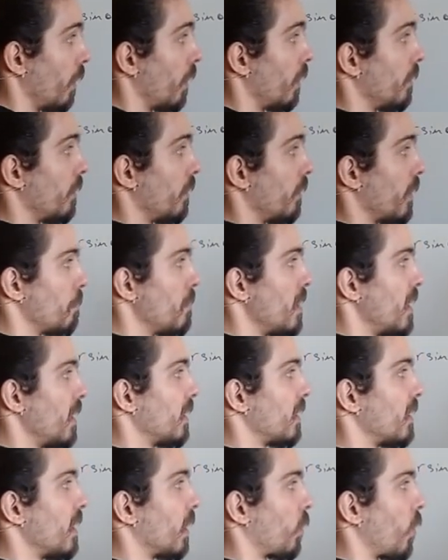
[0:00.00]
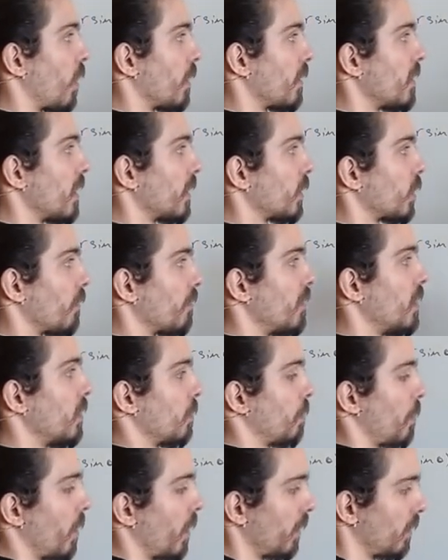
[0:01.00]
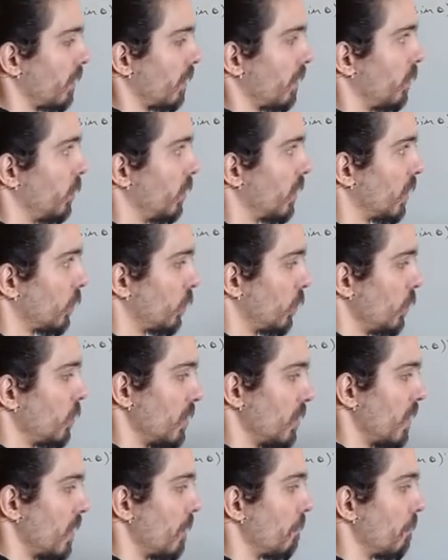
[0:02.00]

That means the coordinates of this point. You just use them.